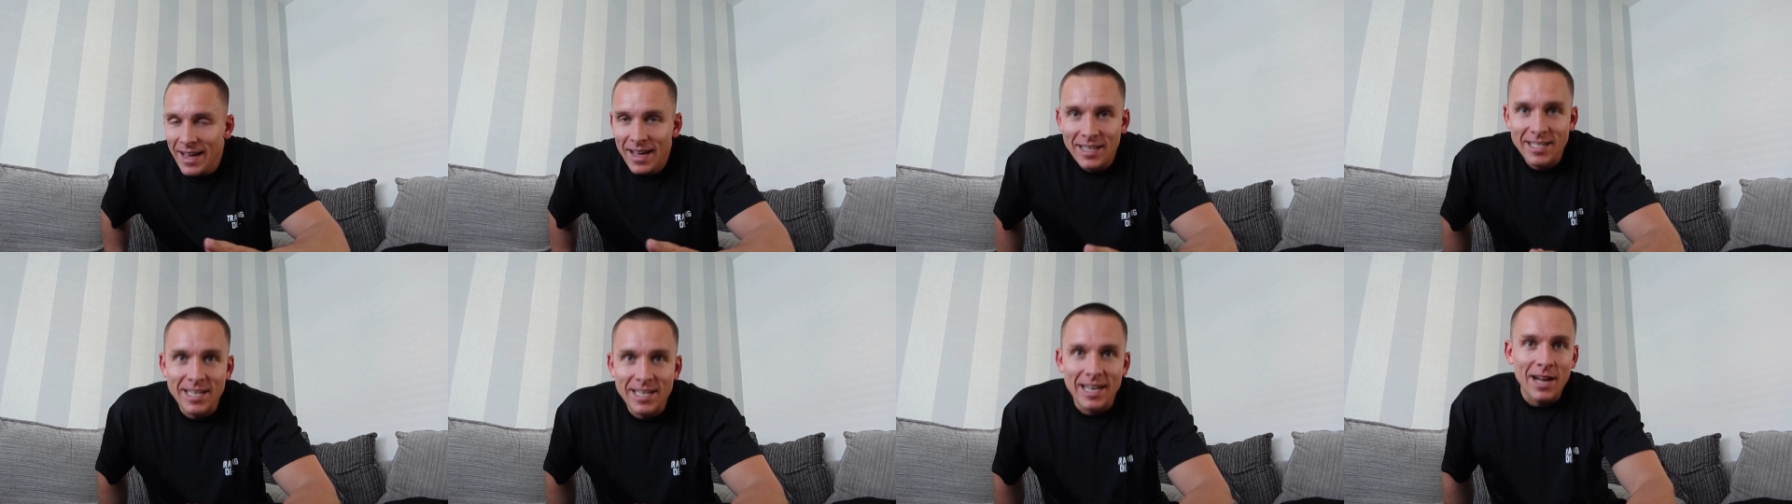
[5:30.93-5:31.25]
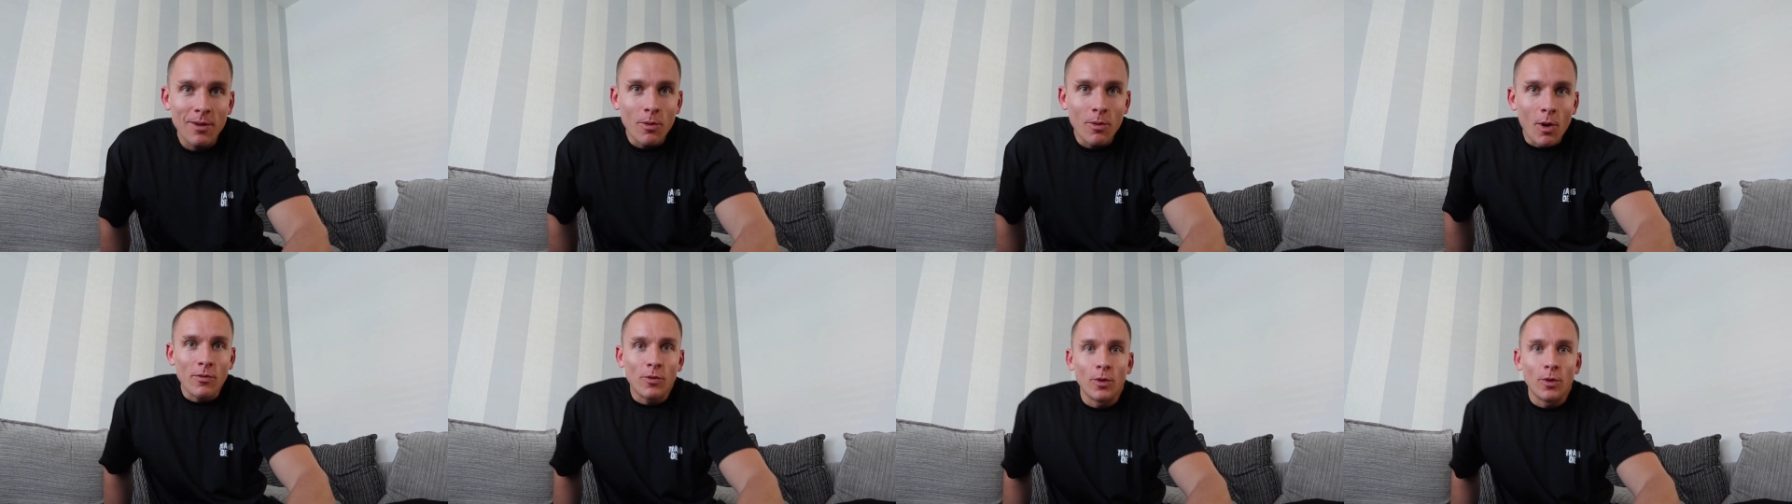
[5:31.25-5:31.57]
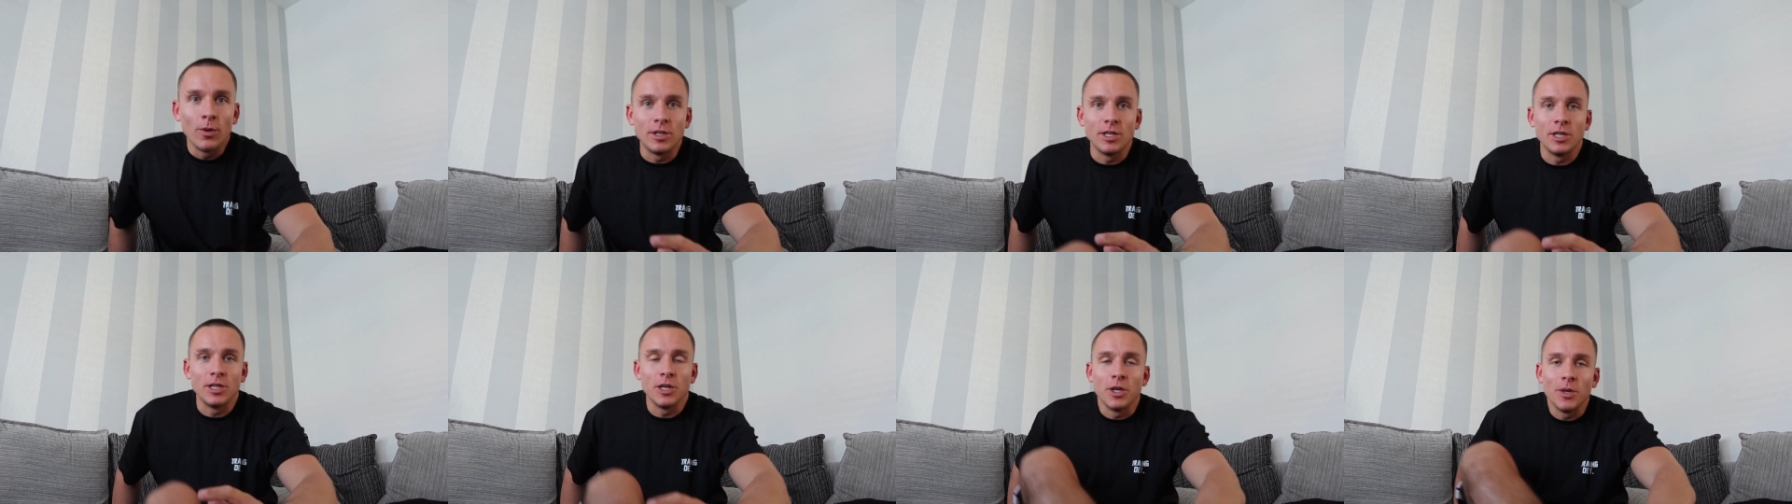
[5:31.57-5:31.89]
So now what I've
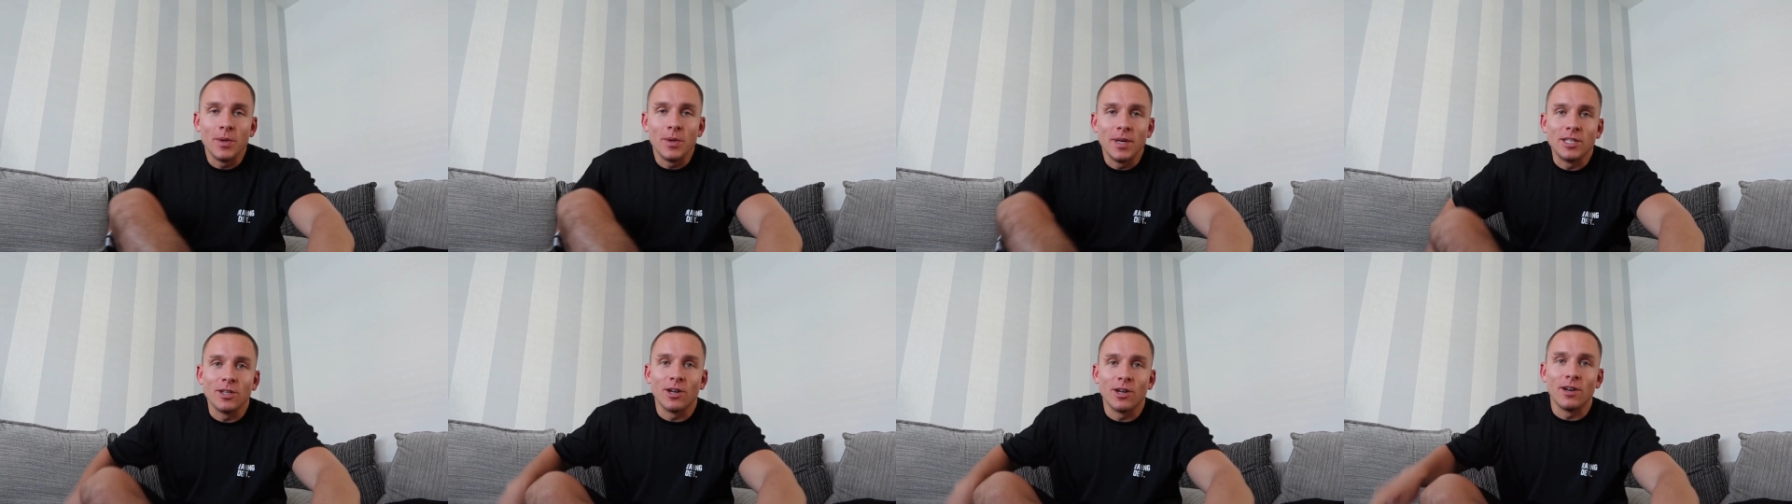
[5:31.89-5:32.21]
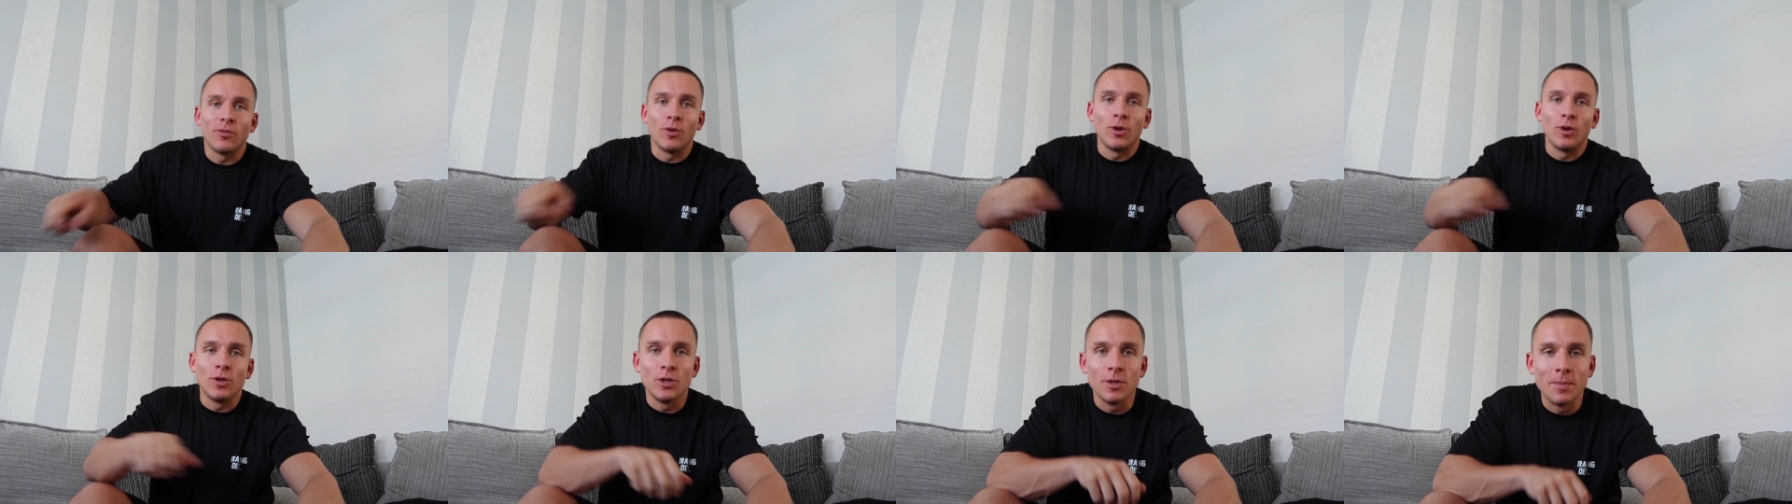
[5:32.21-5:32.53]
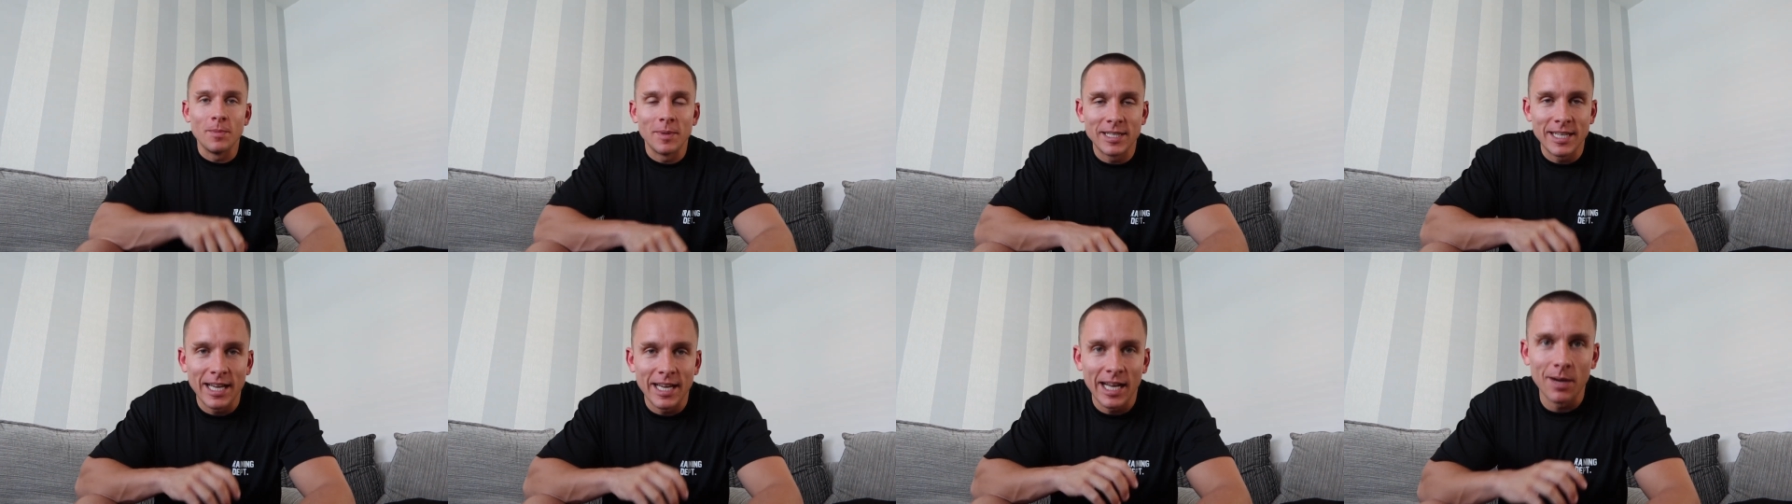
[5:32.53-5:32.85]
got to do is I've got to do
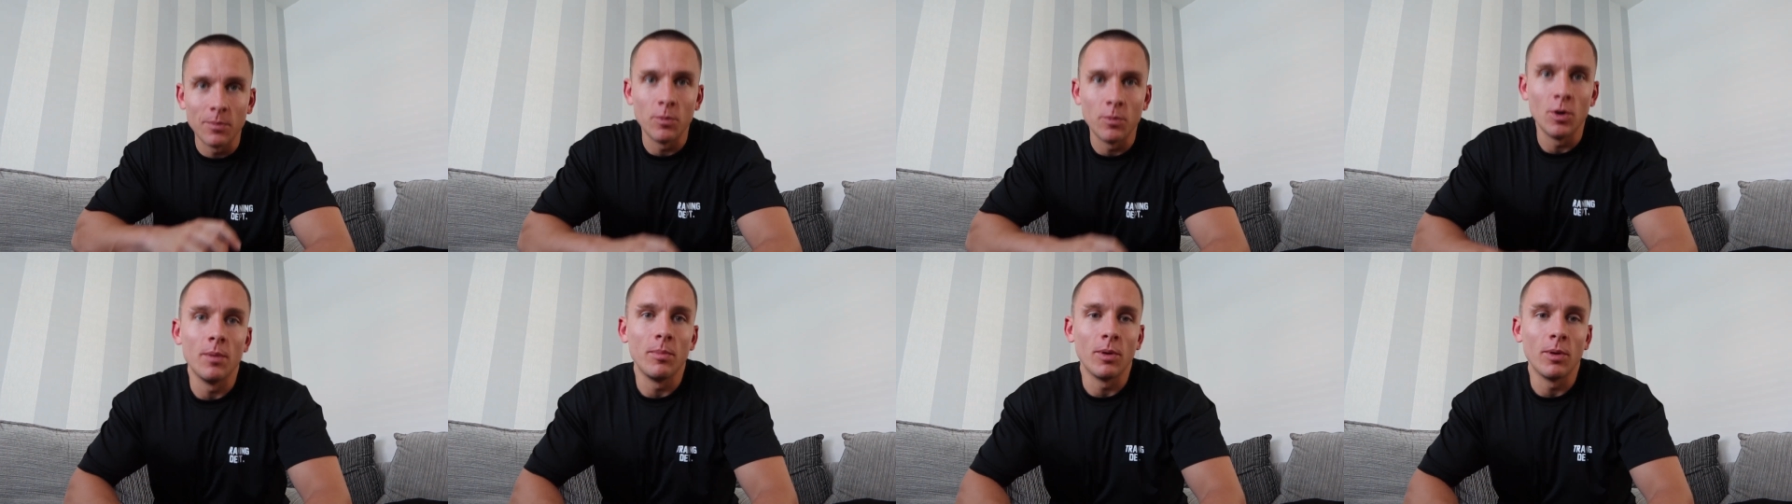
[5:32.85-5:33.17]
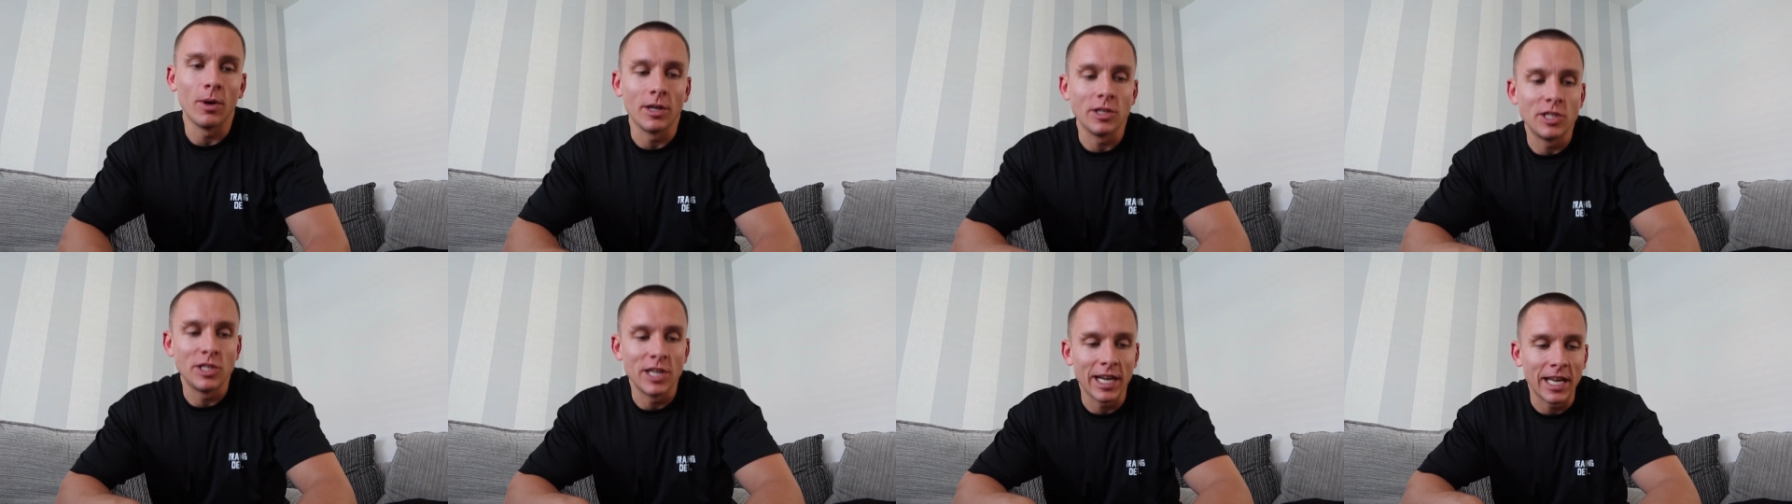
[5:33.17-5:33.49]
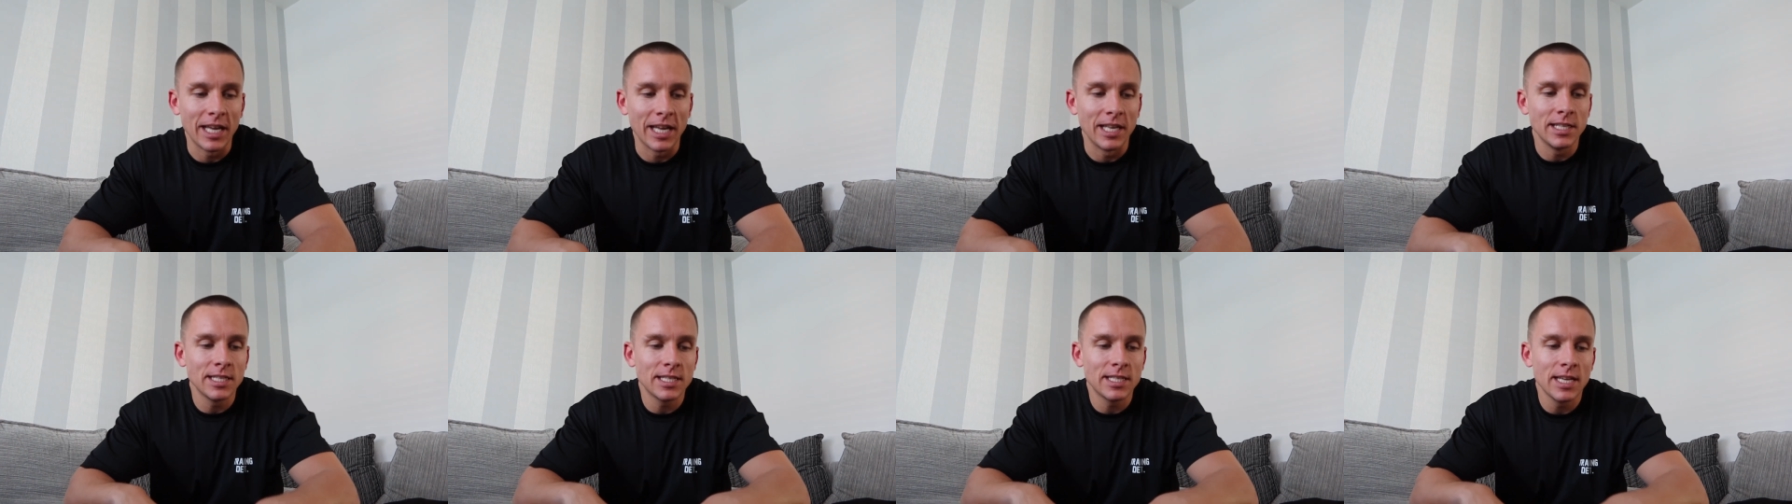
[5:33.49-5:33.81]
my second work block of
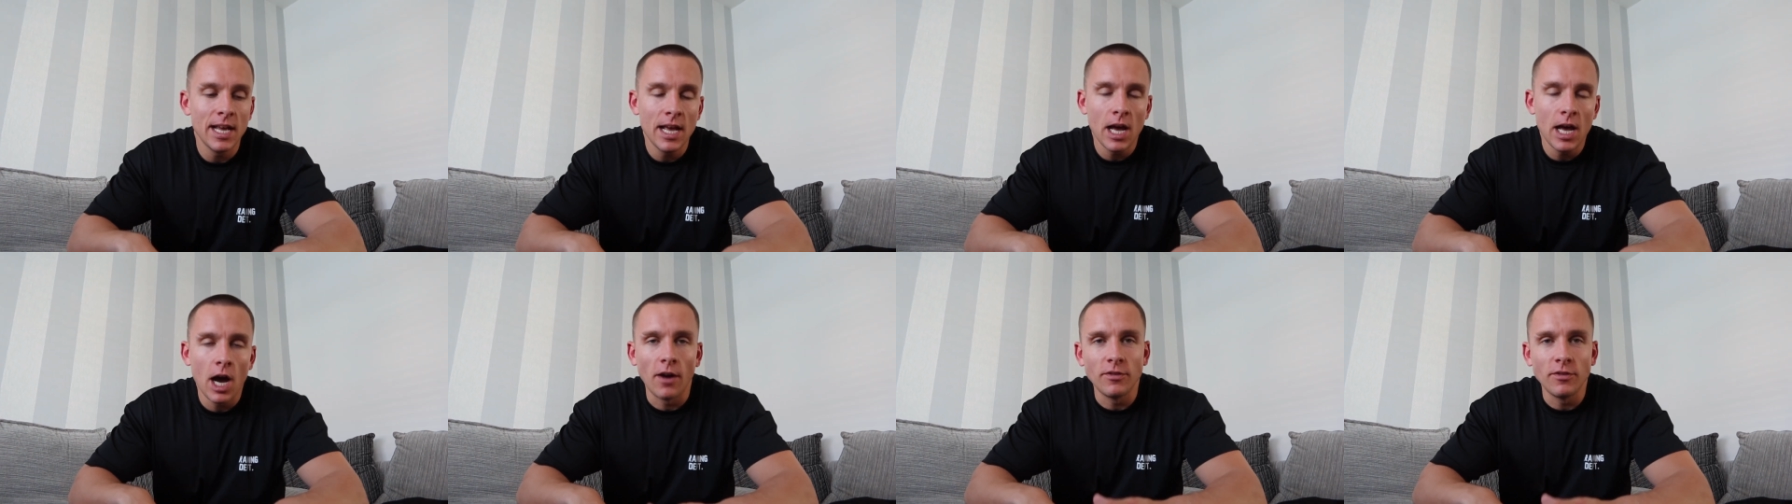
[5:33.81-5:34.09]
check-ins.